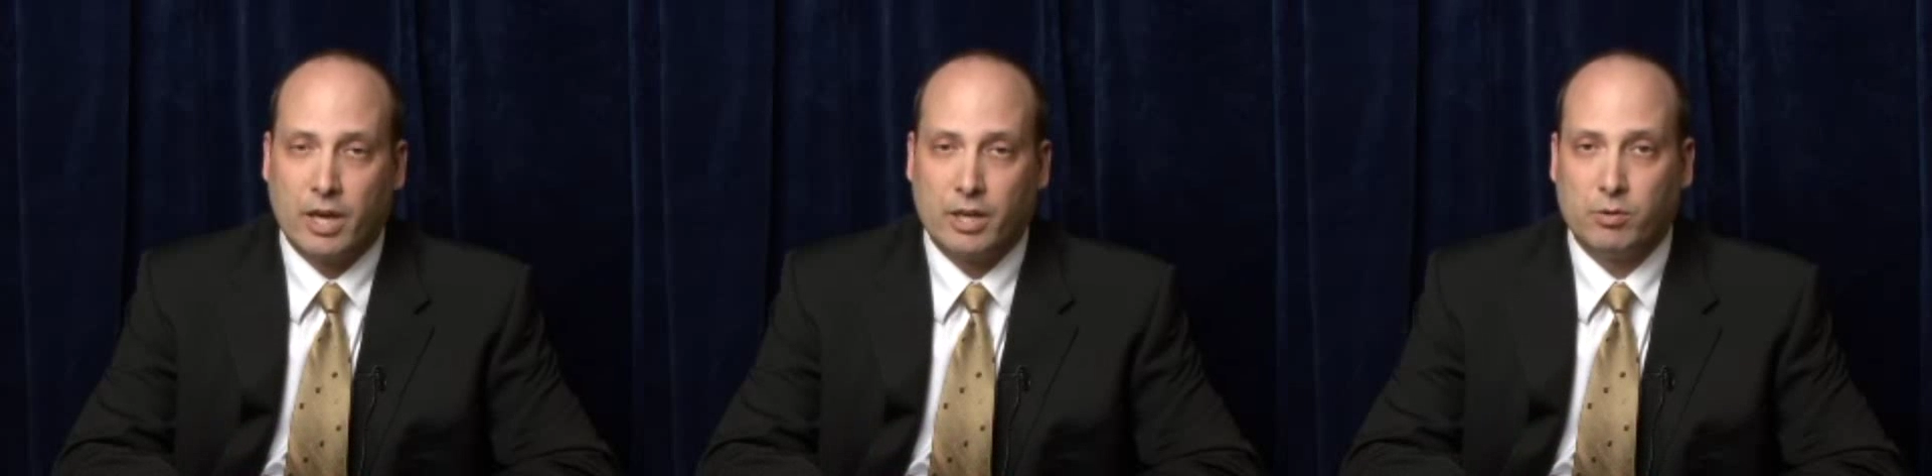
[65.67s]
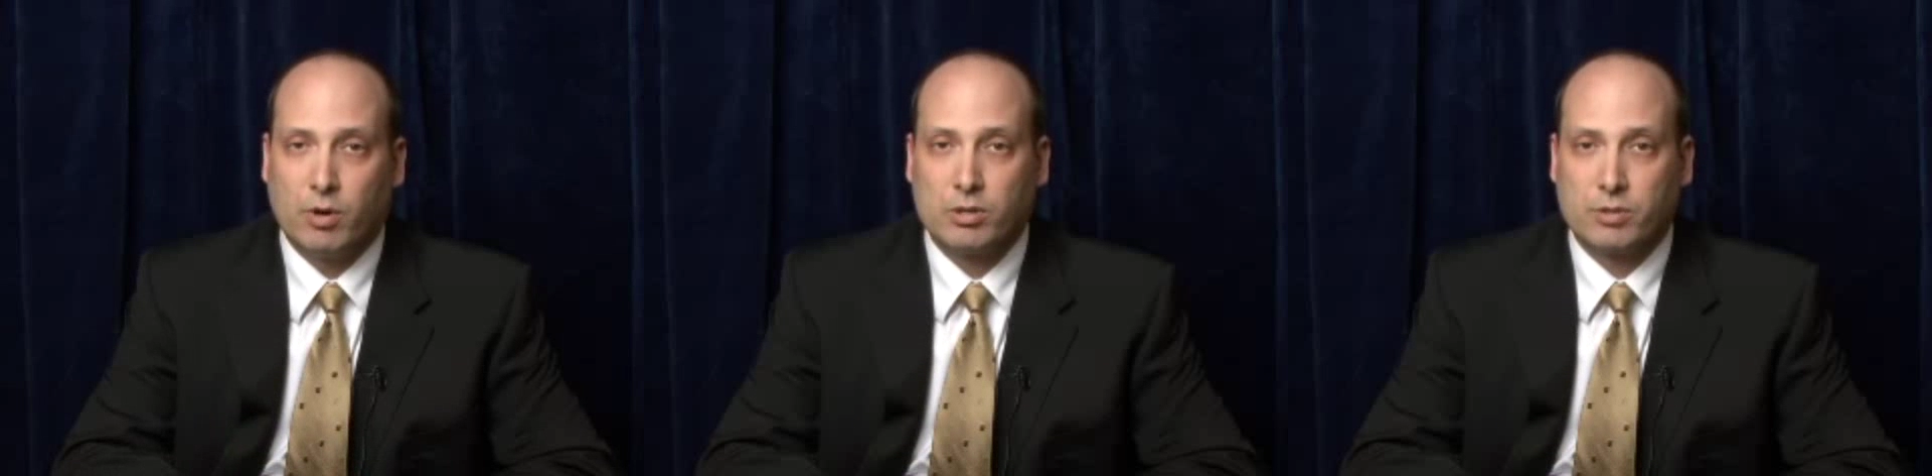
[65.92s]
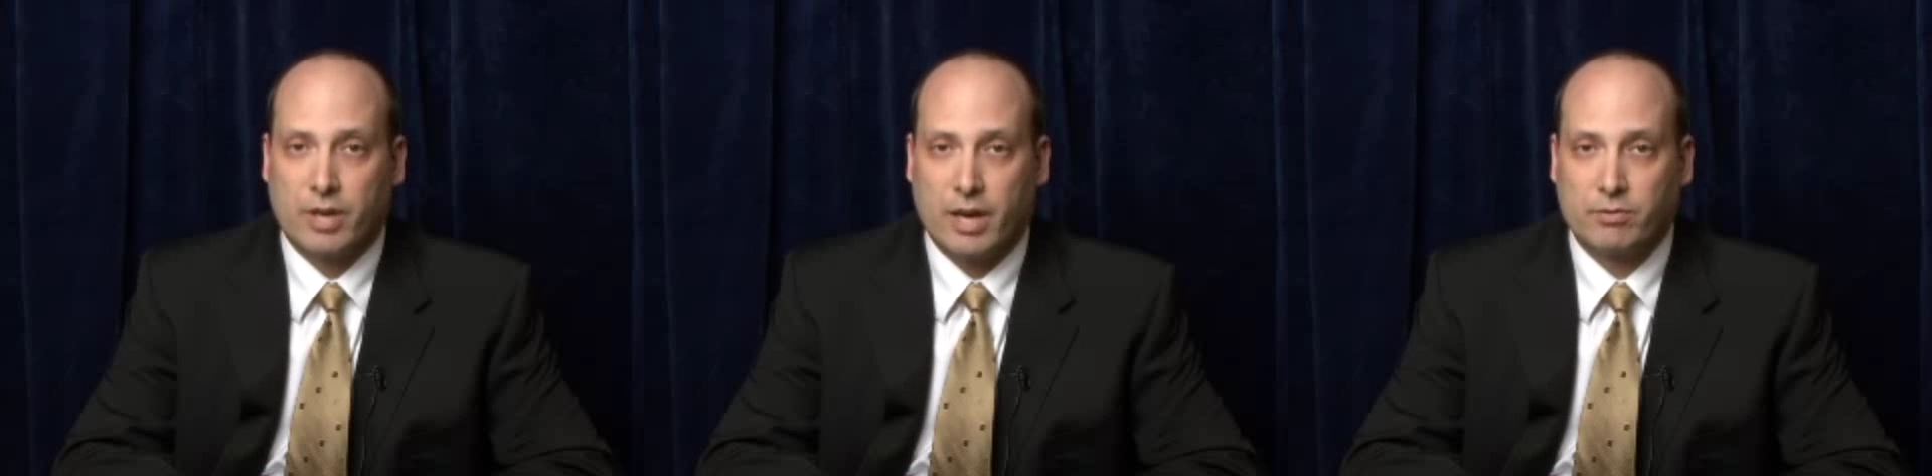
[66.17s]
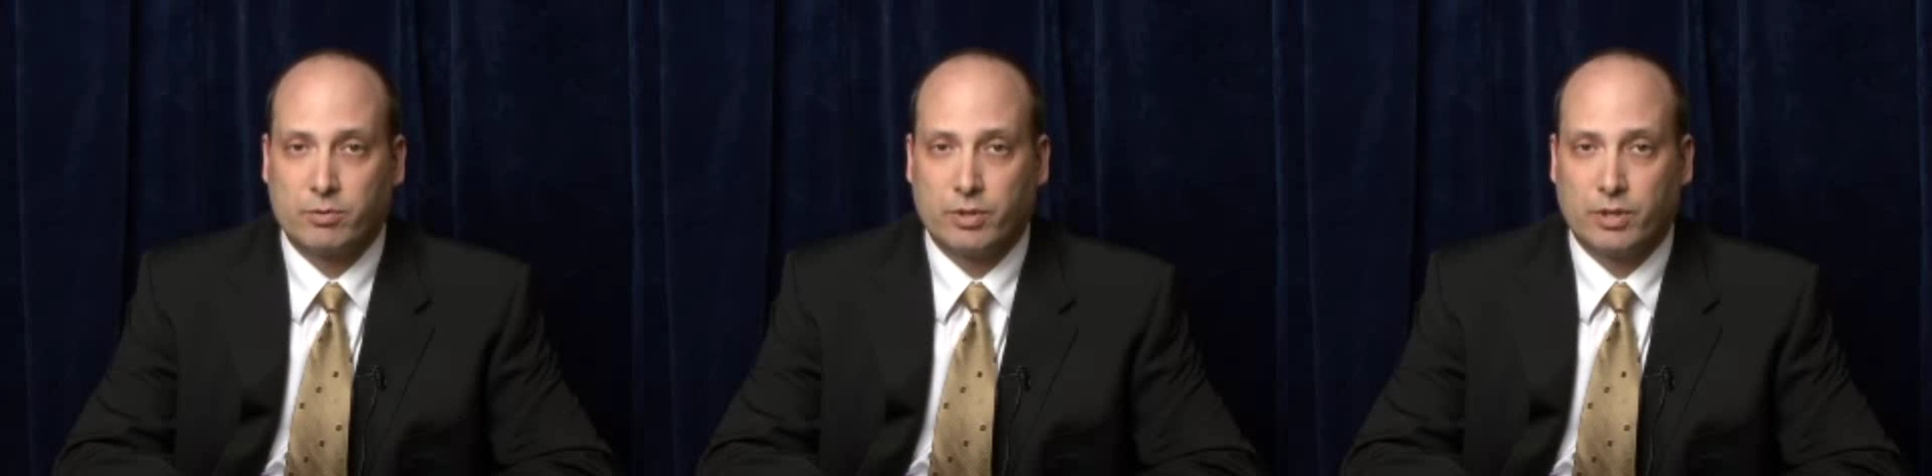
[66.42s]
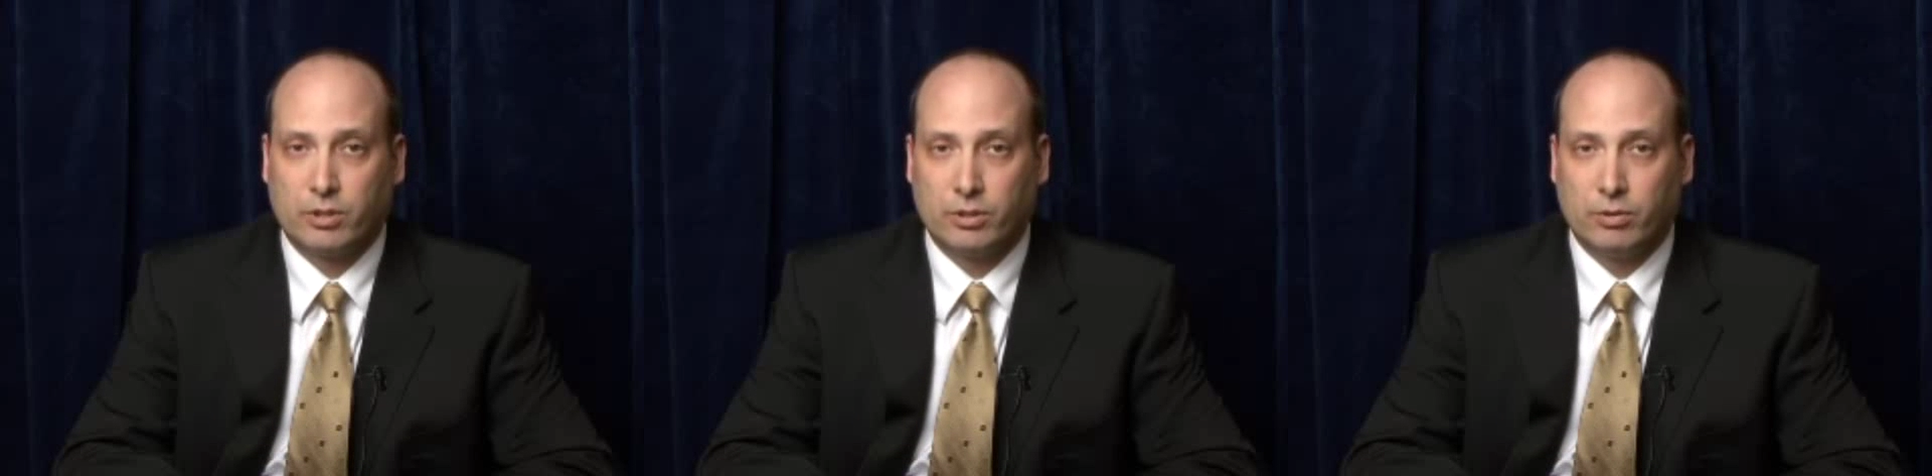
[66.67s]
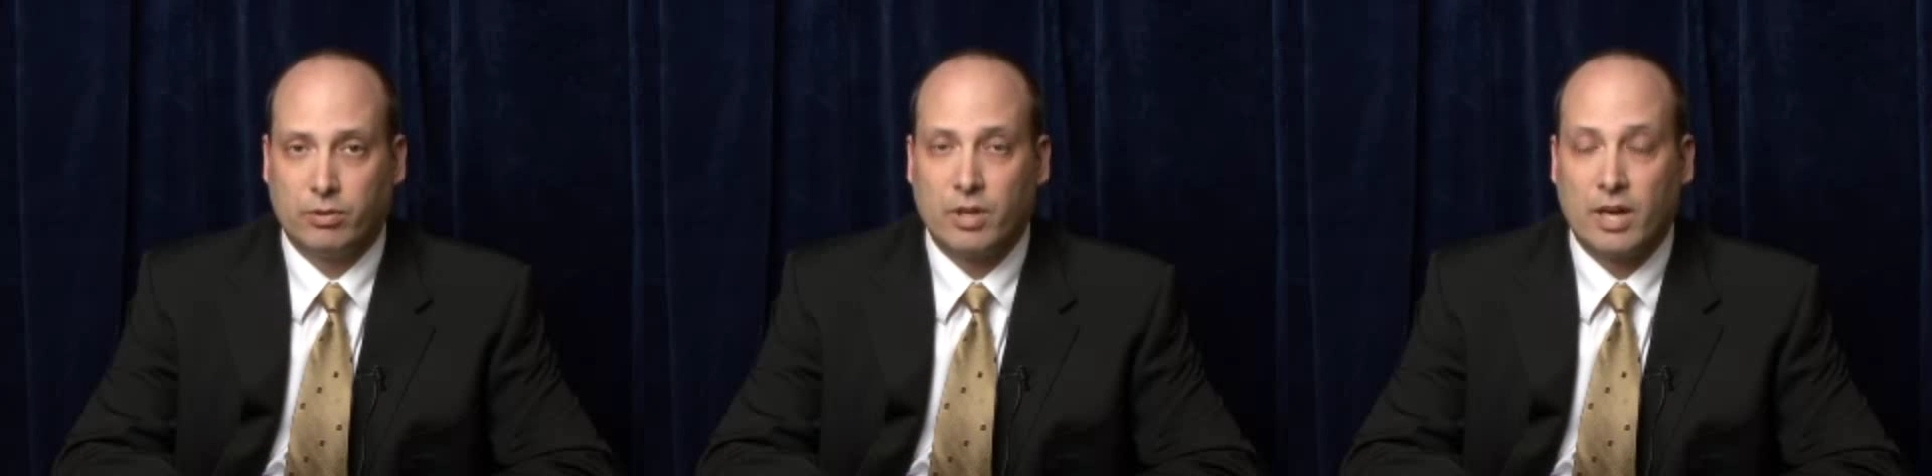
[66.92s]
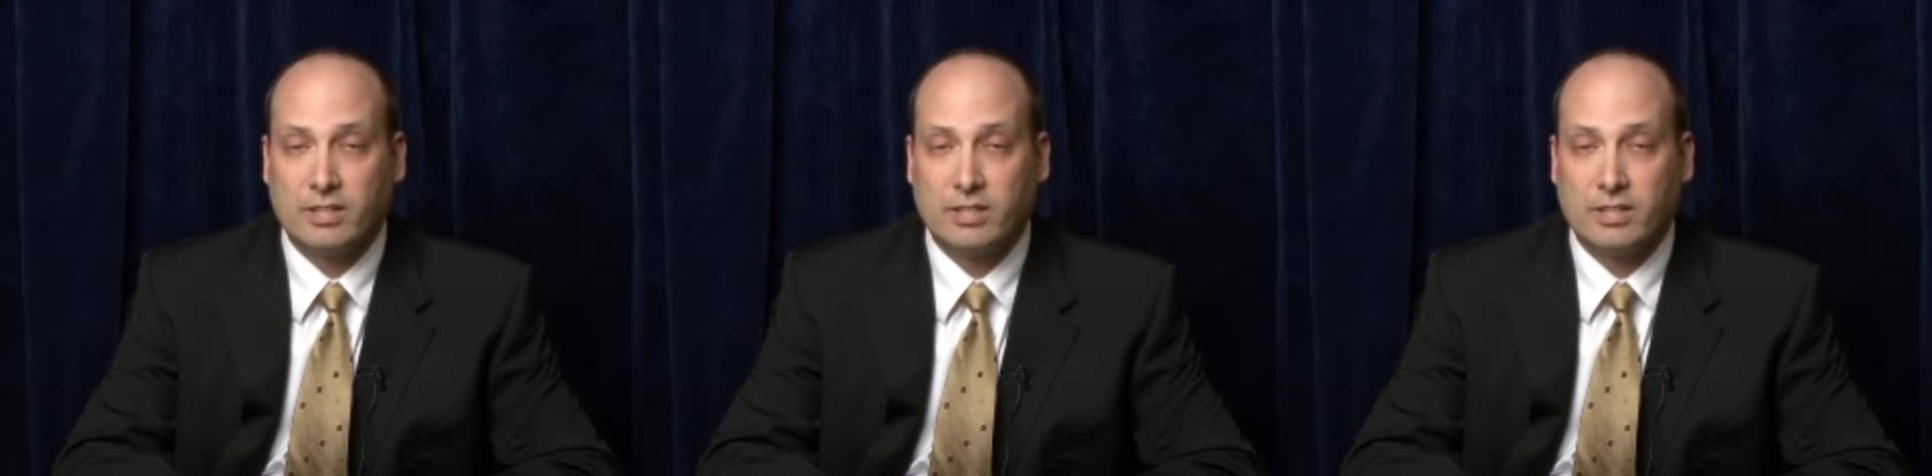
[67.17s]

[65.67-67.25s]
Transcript: And you also have to include